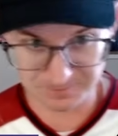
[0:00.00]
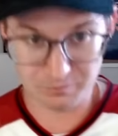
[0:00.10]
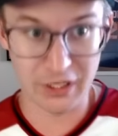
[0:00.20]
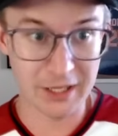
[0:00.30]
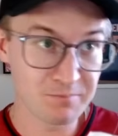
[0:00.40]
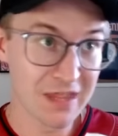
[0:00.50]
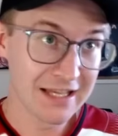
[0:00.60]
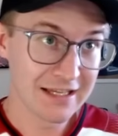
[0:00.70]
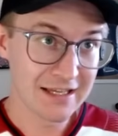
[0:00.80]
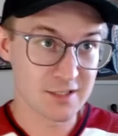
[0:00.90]
But
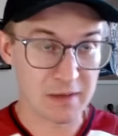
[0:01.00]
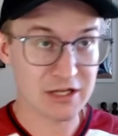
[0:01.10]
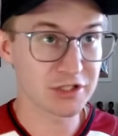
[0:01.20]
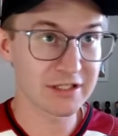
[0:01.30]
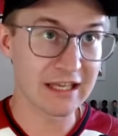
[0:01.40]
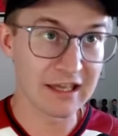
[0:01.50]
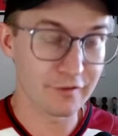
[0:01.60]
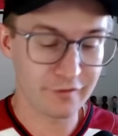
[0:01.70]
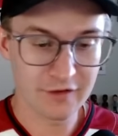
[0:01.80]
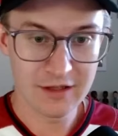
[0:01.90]
especially
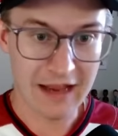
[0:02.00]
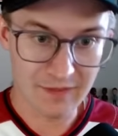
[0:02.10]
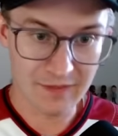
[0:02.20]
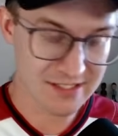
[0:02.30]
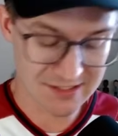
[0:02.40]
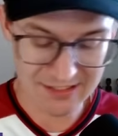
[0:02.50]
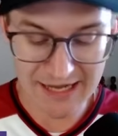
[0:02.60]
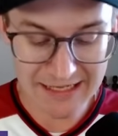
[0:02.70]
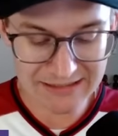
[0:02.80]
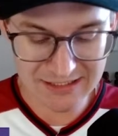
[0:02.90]
if, and this is
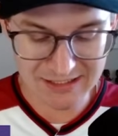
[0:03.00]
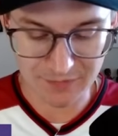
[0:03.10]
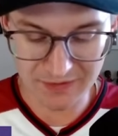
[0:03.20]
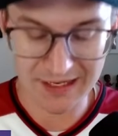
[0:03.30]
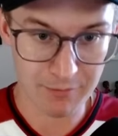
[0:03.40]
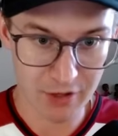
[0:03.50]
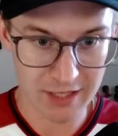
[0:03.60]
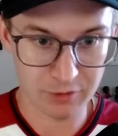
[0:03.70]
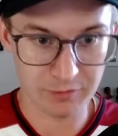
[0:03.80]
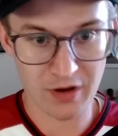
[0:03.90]
connected to something that I brought
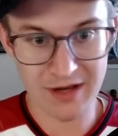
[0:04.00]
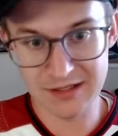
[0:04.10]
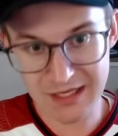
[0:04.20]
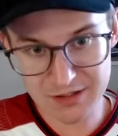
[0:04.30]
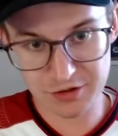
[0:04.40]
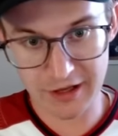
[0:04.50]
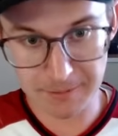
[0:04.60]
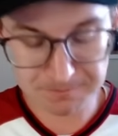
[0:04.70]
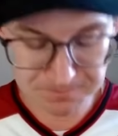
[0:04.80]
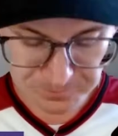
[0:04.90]
up with Brandon
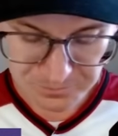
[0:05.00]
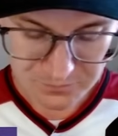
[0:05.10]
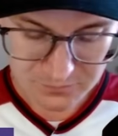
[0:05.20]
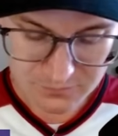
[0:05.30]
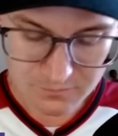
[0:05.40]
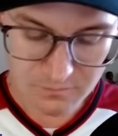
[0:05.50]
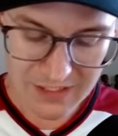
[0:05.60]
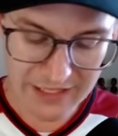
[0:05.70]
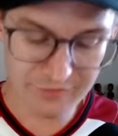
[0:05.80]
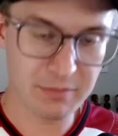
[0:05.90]
yesterday,
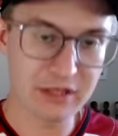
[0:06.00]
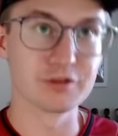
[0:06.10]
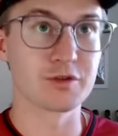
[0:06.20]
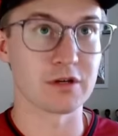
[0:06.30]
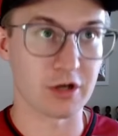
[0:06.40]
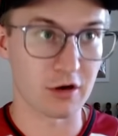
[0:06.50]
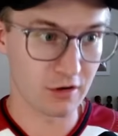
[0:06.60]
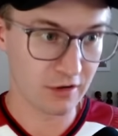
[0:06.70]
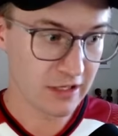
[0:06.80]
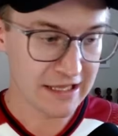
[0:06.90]
if Beal's
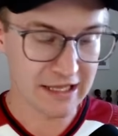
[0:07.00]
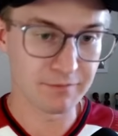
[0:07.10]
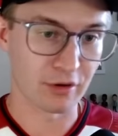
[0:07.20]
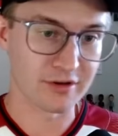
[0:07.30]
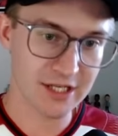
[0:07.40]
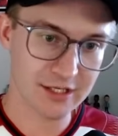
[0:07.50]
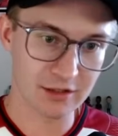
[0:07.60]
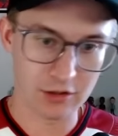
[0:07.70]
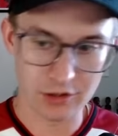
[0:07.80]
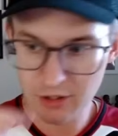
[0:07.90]
return in
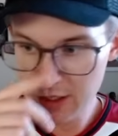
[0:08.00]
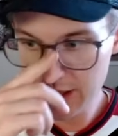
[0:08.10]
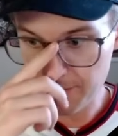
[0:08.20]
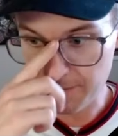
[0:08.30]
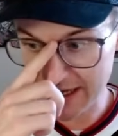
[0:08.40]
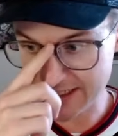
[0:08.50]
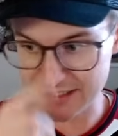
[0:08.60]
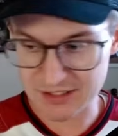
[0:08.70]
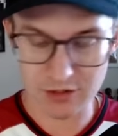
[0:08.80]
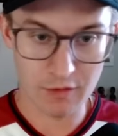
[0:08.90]
particular makes
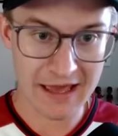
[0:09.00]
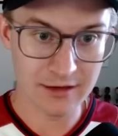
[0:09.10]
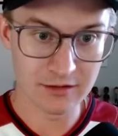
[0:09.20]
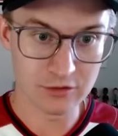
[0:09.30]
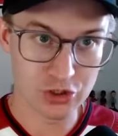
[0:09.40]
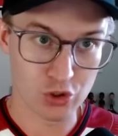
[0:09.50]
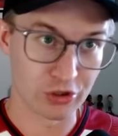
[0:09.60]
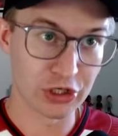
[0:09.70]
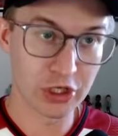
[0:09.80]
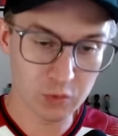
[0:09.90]
it so that
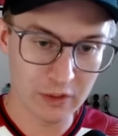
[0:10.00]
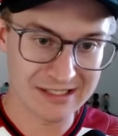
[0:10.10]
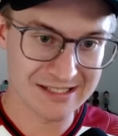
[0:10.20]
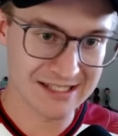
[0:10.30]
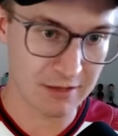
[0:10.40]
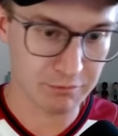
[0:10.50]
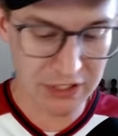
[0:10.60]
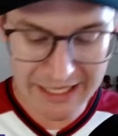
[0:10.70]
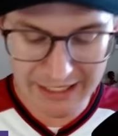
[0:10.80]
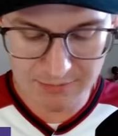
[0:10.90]
Jordan Goodwin does not
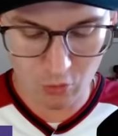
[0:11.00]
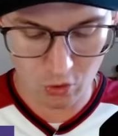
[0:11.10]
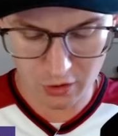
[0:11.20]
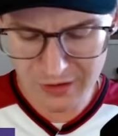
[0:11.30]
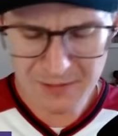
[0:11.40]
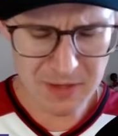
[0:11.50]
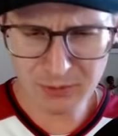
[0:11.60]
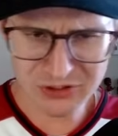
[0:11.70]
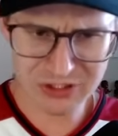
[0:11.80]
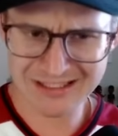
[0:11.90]
play anymore,
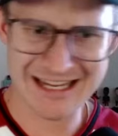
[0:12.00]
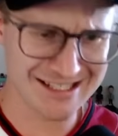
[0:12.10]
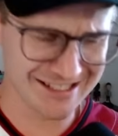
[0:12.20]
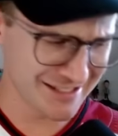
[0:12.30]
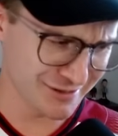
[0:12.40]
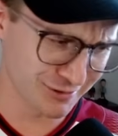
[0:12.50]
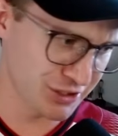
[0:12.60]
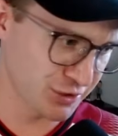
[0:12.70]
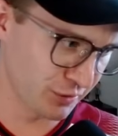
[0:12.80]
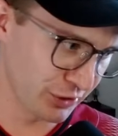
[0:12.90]
people took that as an insult to
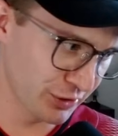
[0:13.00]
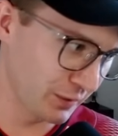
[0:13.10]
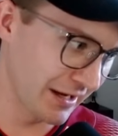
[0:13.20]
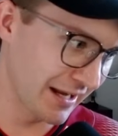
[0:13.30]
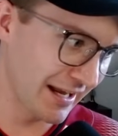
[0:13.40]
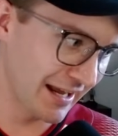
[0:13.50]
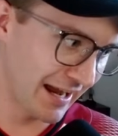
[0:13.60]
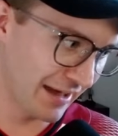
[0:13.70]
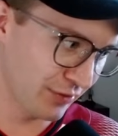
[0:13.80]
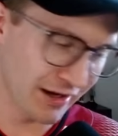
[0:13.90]
Jordan Goodwin, and
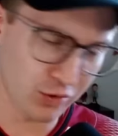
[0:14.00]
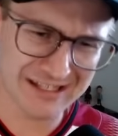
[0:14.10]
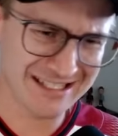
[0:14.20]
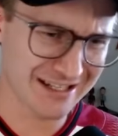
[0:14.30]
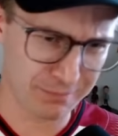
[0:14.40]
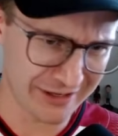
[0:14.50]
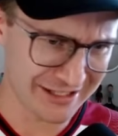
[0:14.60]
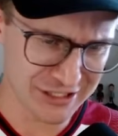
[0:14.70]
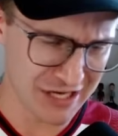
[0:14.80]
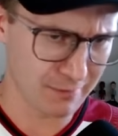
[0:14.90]
I think we did a pretty
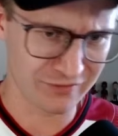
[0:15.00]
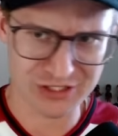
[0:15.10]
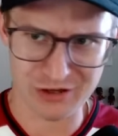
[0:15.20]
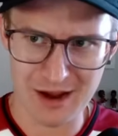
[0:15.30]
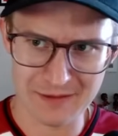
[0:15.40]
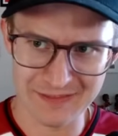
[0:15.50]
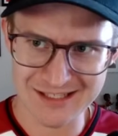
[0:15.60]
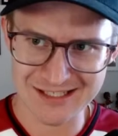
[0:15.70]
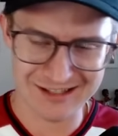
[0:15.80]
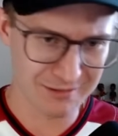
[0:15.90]
good job of describing
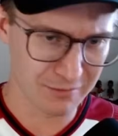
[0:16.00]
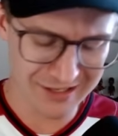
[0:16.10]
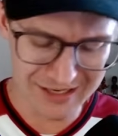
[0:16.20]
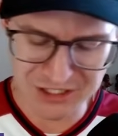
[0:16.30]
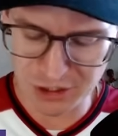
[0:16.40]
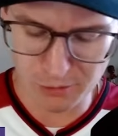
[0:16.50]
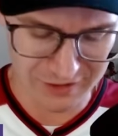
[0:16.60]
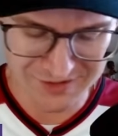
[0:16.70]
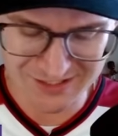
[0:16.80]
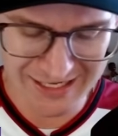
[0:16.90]
this on Monday's show, but
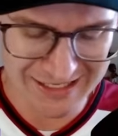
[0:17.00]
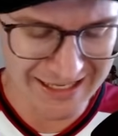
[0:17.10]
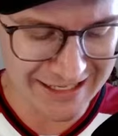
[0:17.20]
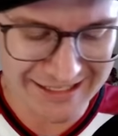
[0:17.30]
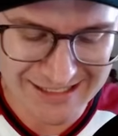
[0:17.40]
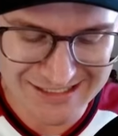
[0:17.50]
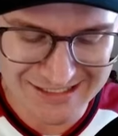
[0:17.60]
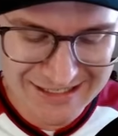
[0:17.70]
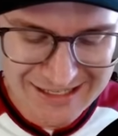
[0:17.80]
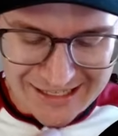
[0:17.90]
I'll say it again in case
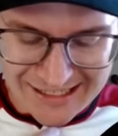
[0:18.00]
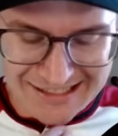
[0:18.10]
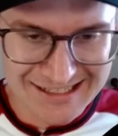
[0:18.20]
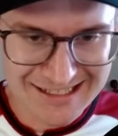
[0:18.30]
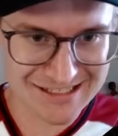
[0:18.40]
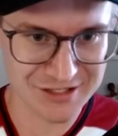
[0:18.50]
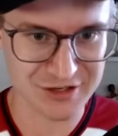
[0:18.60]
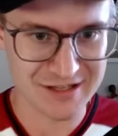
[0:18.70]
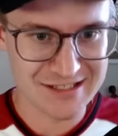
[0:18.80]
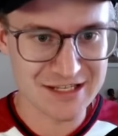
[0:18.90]
it got lost in
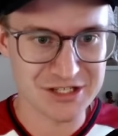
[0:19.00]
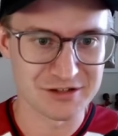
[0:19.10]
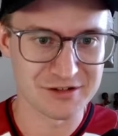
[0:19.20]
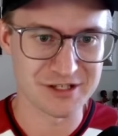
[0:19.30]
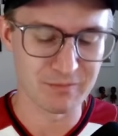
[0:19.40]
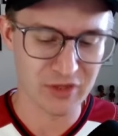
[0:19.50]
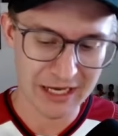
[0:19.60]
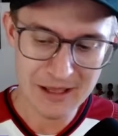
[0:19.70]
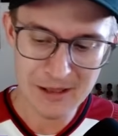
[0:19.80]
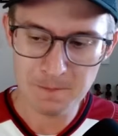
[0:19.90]
translation or
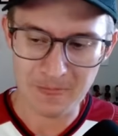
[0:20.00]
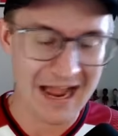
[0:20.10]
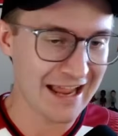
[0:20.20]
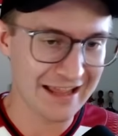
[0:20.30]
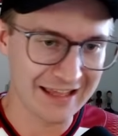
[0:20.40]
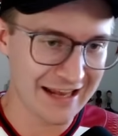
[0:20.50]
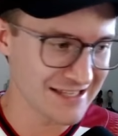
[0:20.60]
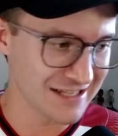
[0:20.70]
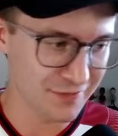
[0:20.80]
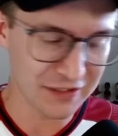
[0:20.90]
something. It
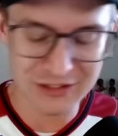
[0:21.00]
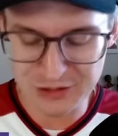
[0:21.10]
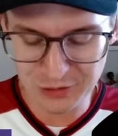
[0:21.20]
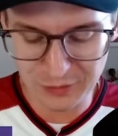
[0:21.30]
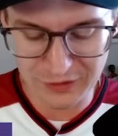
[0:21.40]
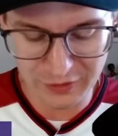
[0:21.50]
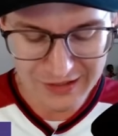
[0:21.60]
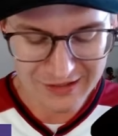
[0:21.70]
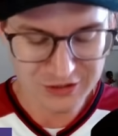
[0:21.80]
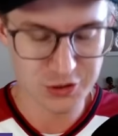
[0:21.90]
has nothing to do with
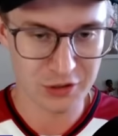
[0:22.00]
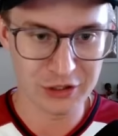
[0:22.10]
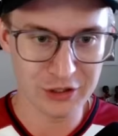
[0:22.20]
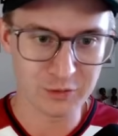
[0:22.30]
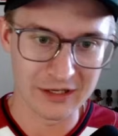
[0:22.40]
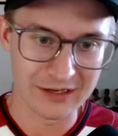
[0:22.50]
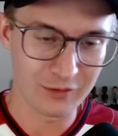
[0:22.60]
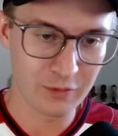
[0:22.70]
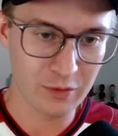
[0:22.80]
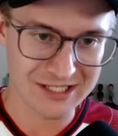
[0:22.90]
Jordan Goodwin.
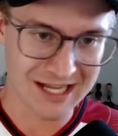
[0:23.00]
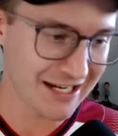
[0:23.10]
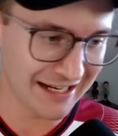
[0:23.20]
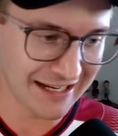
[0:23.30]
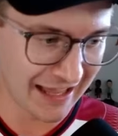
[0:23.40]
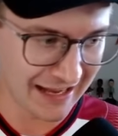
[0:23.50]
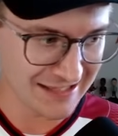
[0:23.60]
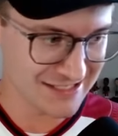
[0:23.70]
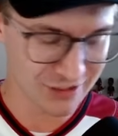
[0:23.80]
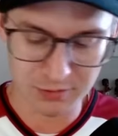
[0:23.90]
We were talking, and I
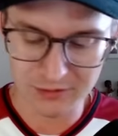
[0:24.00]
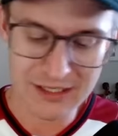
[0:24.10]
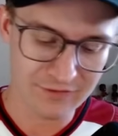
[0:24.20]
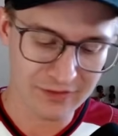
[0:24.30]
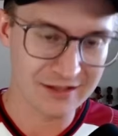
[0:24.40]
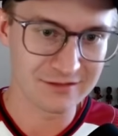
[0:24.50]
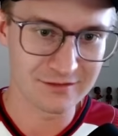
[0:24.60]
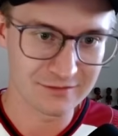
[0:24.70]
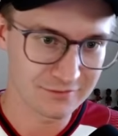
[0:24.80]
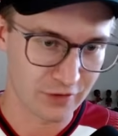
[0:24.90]
still believe that
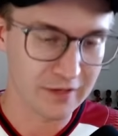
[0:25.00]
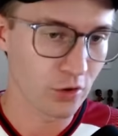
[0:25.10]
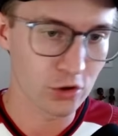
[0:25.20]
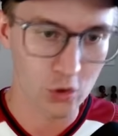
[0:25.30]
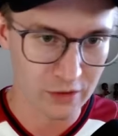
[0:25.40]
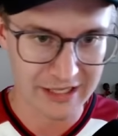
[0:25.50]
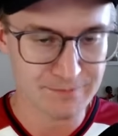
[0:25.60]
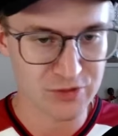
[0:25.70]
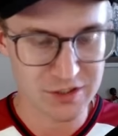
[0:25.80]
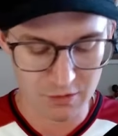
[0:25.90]
Frank Vogel will
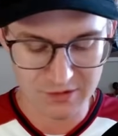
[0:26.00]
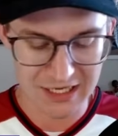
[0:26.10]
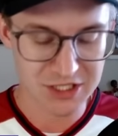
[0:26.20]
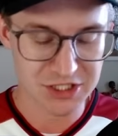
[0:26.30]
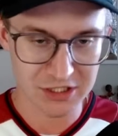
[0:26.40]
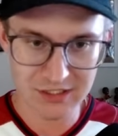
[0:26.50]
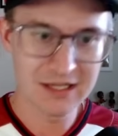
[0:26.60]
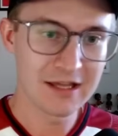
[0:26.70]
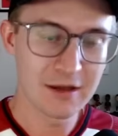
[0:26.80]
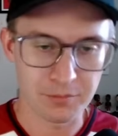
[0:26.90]
keep this rotation
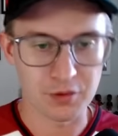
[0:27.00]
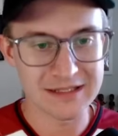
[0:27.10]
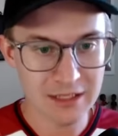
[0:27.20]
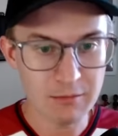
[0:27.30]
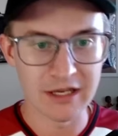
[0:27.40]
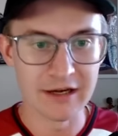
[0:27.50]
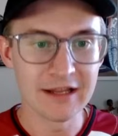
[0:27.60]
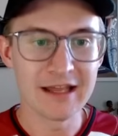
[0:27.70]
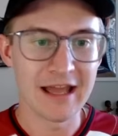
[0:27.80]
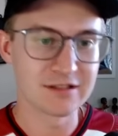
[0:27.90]
pretty limited,
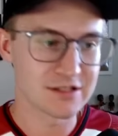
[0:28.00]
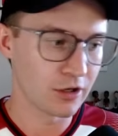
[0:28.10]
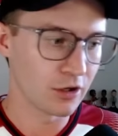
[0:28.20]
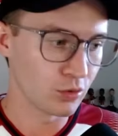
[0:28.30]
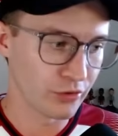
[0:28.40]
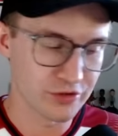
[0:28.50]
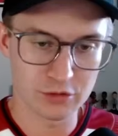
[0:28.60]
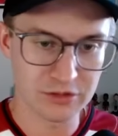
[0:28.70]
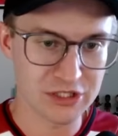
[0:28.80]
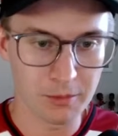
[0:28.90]
and so there's
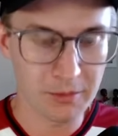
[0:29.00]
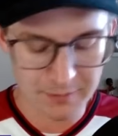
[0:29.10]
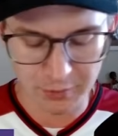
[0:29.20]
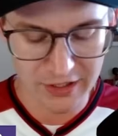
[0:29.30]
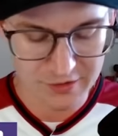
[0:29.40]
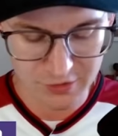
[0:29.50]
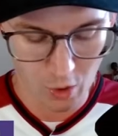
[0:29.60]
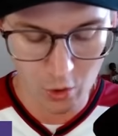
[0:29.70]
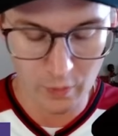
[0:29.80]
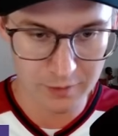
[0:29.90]
only so many players who
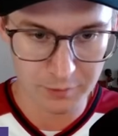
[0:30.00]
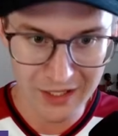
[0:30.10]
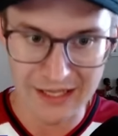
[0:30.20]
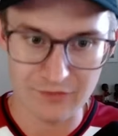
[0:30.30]
are going to play.